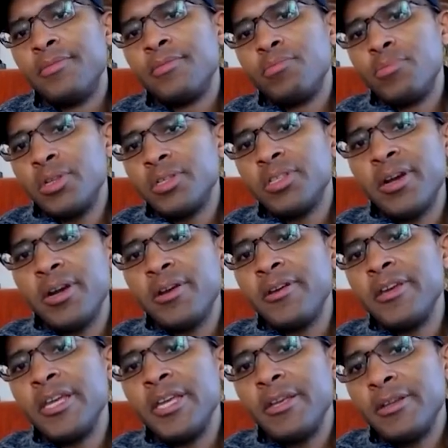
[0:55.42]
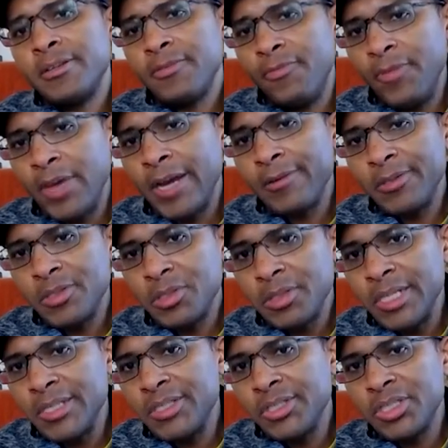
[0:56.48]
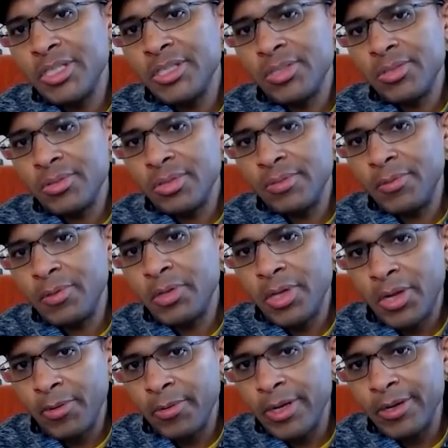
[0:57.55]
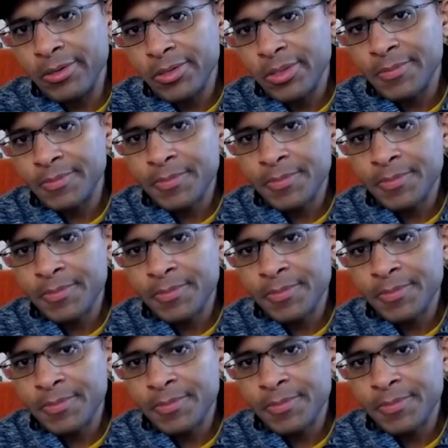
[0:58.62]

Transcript: military veterans transitioning to civilian careers.